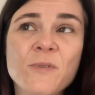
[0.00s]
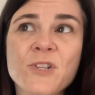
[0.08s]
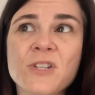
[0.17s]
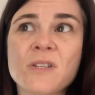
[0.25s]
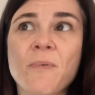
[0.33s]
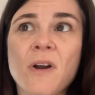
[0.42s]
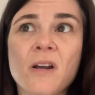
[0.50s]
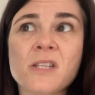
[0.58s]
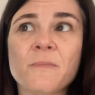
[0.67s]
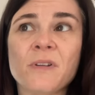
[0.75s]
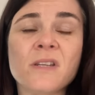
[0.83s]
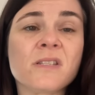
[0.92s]
which is
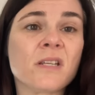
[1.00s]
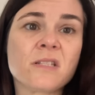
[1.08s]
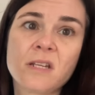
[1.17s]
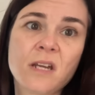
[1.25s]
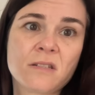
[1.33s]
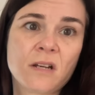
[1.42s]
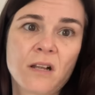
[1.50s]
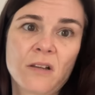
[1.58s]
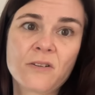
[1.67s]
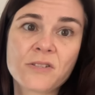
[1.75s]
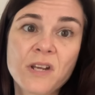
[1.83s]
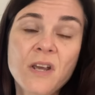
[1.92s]
approximately
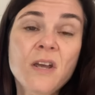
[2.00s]
$68.